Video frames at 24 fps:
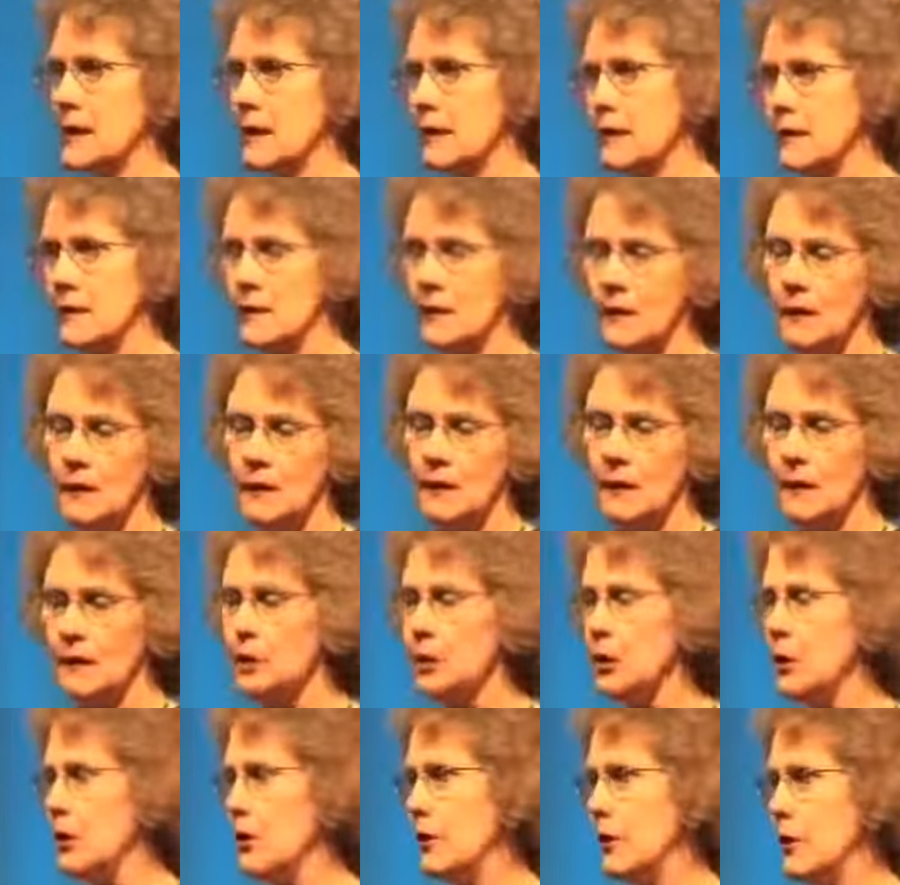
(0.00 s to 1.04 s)
Uh, and
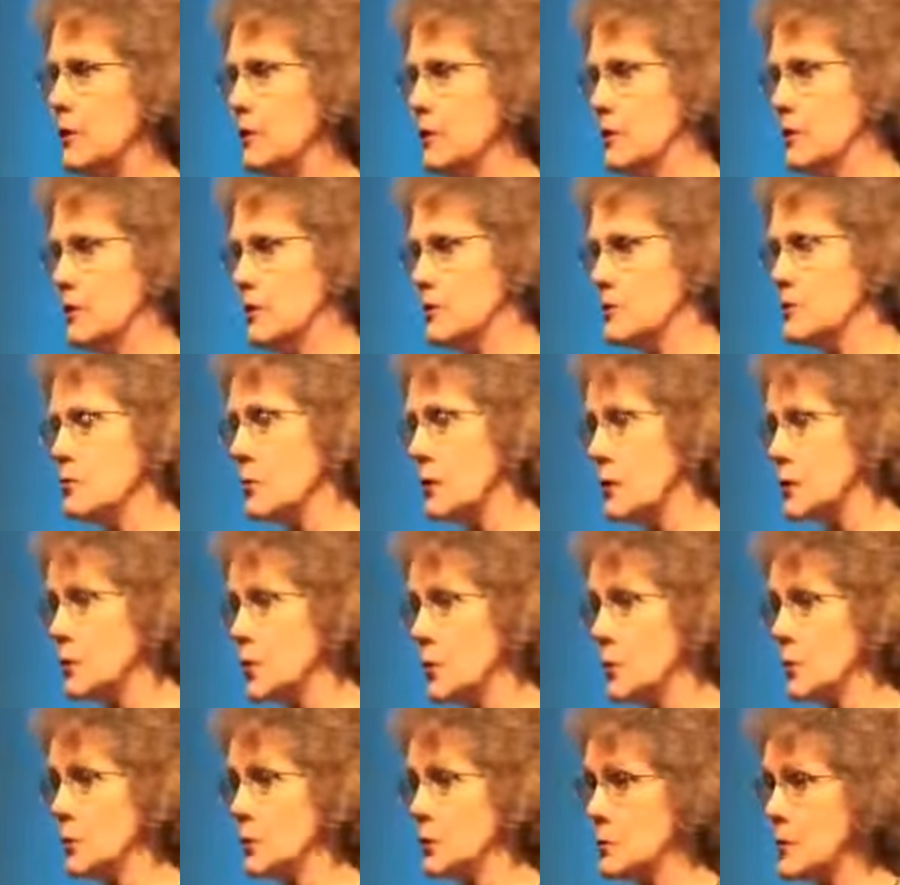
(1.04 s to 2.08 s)
you know, he was doing
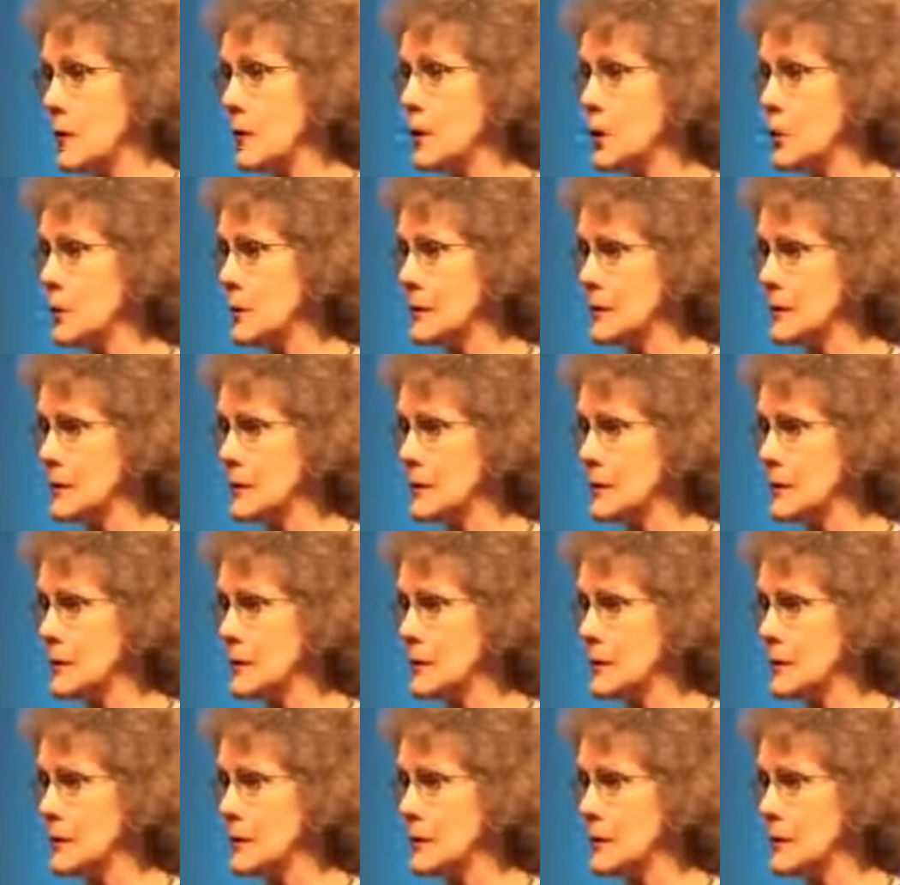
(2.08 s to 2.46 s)
so much better.